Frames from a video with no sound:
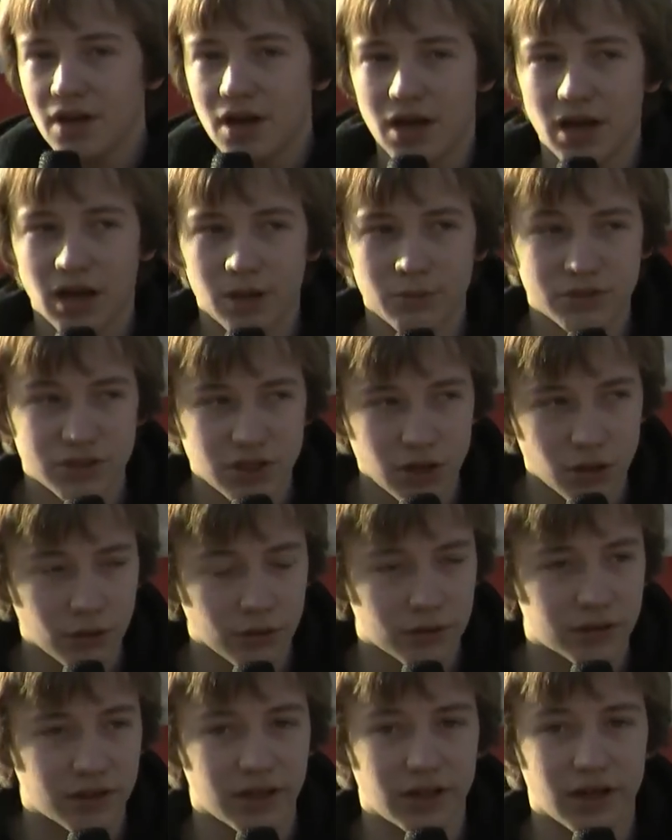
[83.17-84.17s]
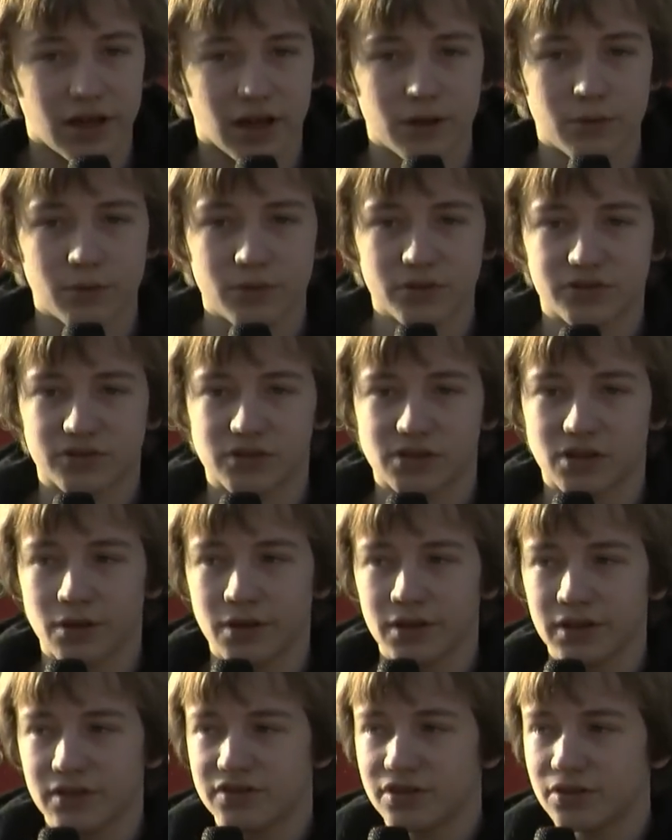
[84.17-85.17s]
I was told that I was
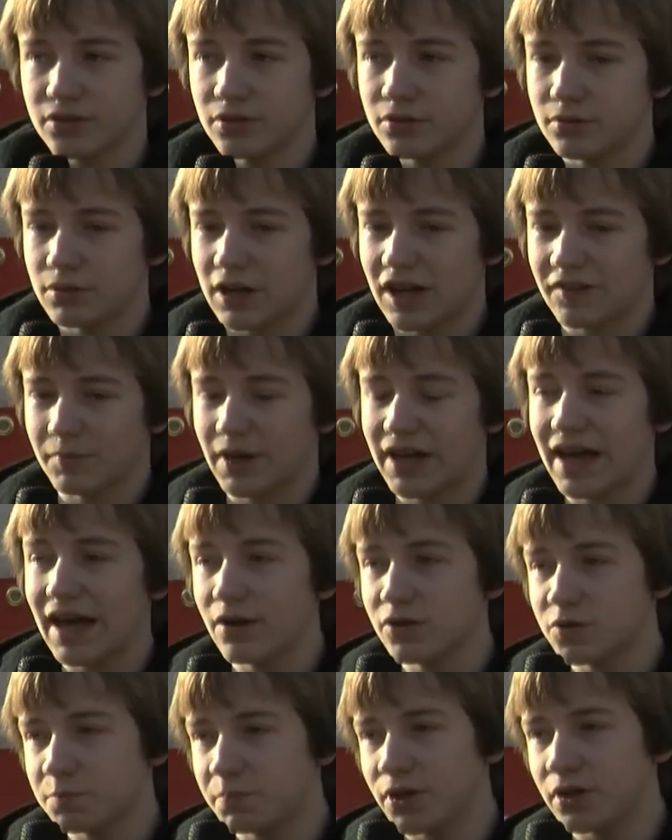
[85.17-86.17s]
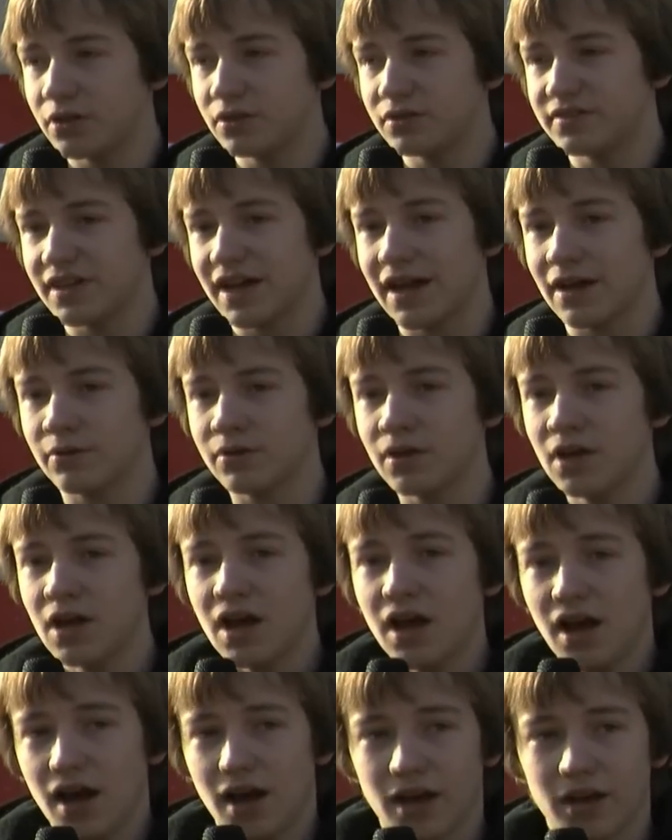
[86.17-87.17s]
going to have my house burned down.
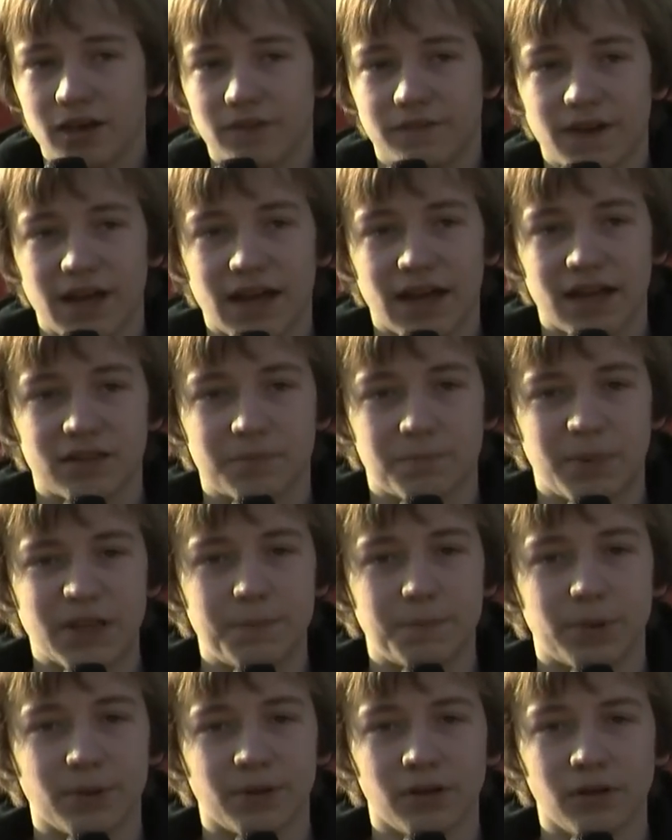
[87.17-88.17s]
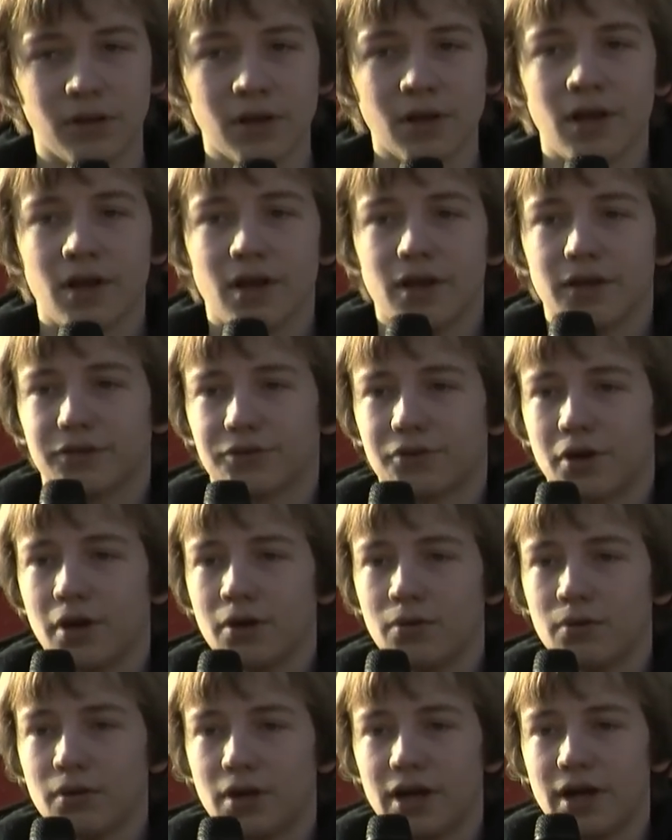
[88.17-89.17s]
I've had people
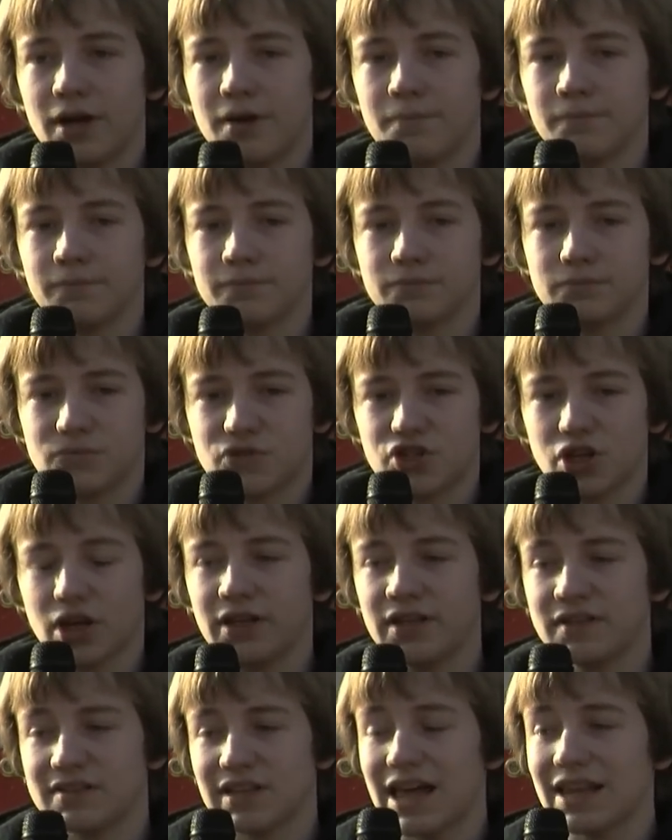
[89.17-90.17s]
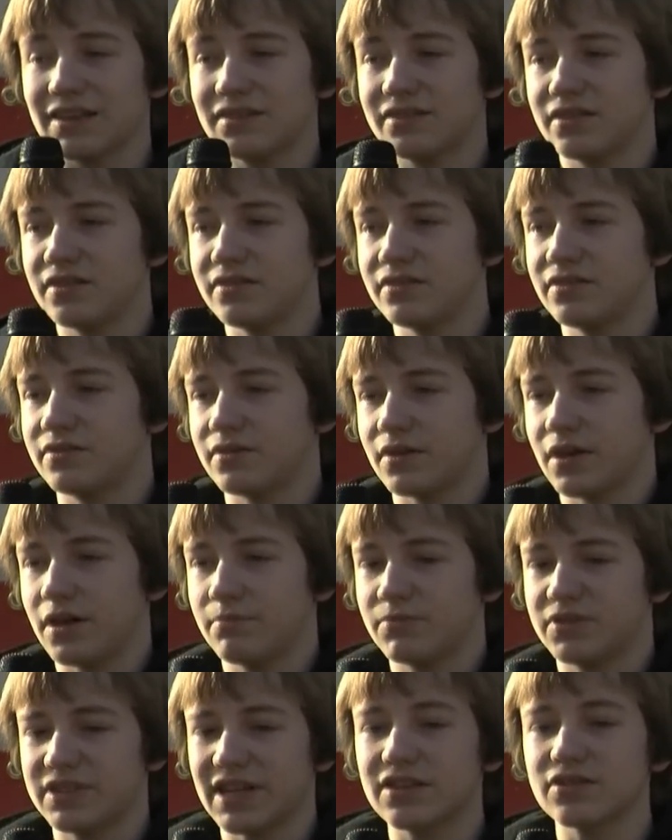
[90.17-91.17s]
throw Chinese lanterns
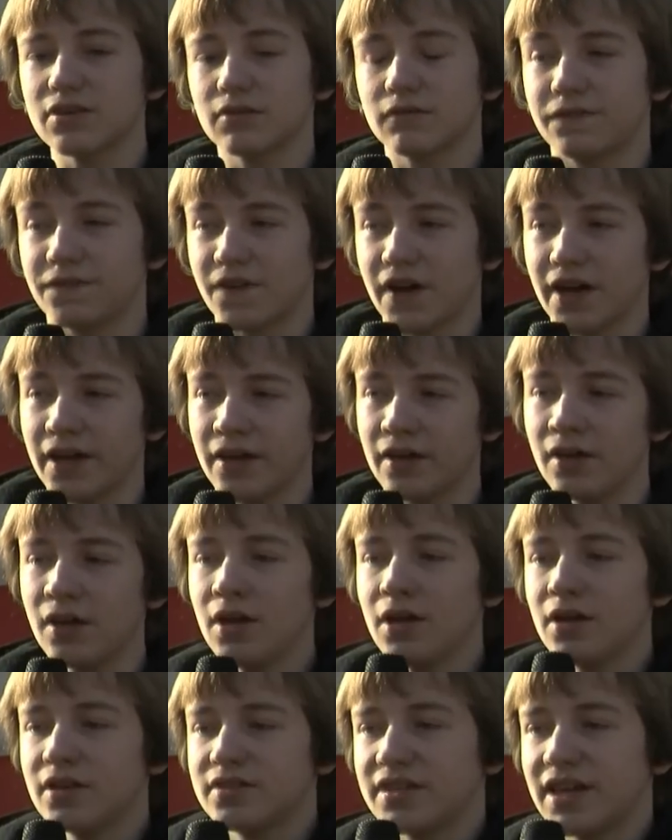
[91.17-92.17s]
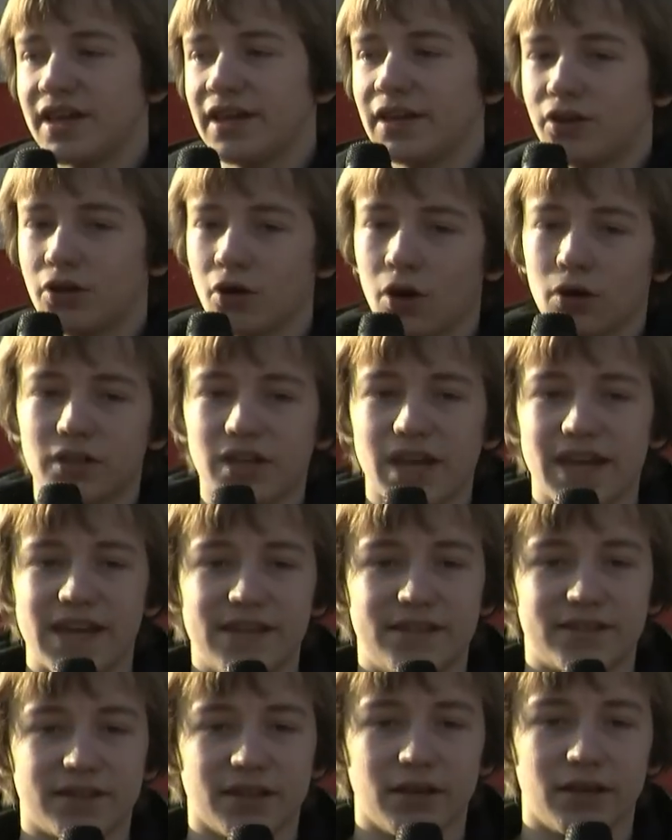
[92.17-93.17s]
set on fire, saying God
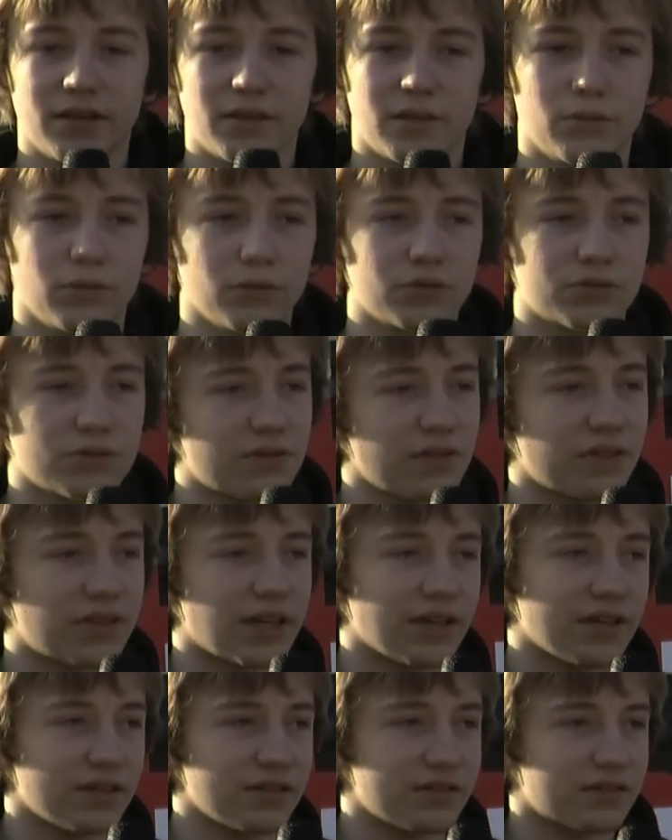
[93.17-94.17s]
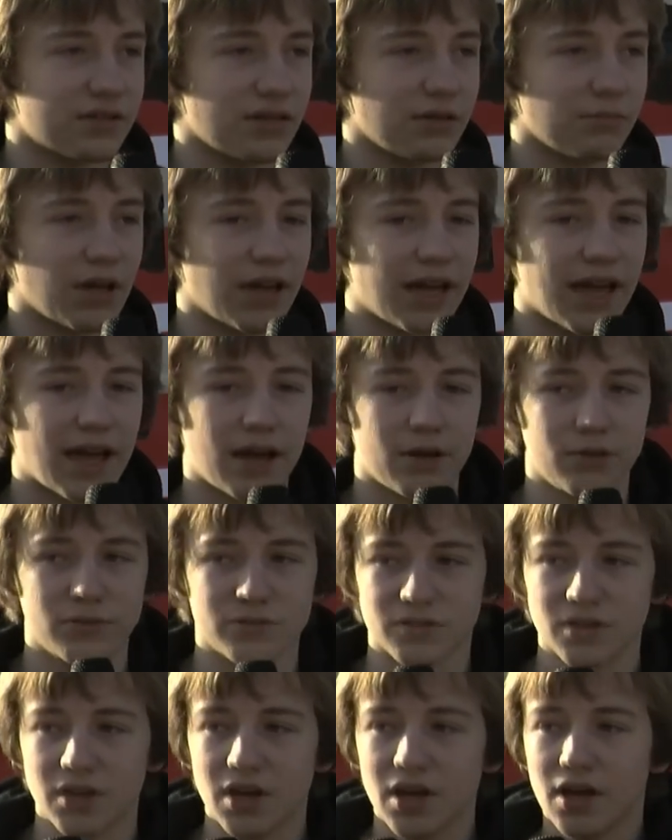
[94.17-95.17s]
hater and all sorts of things at my
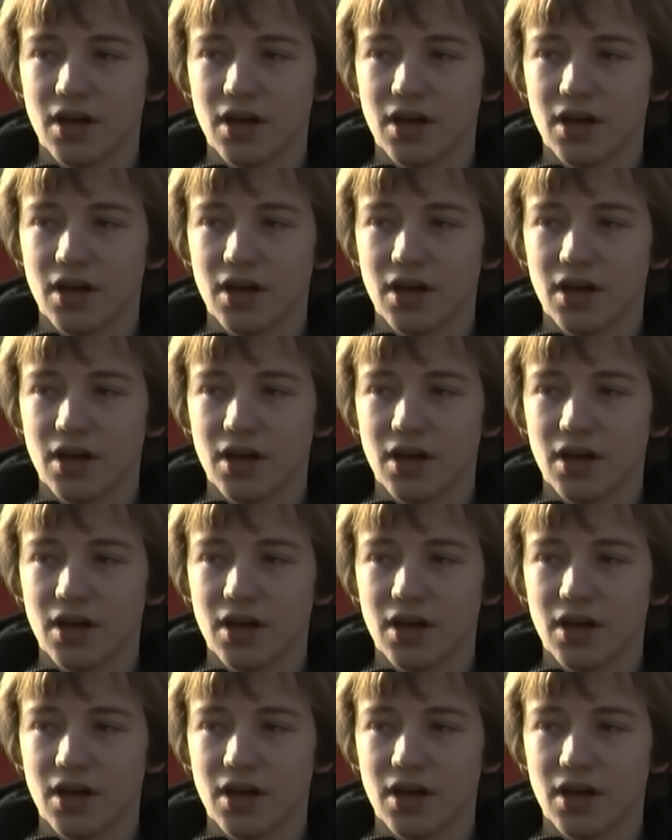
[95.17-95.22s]
house.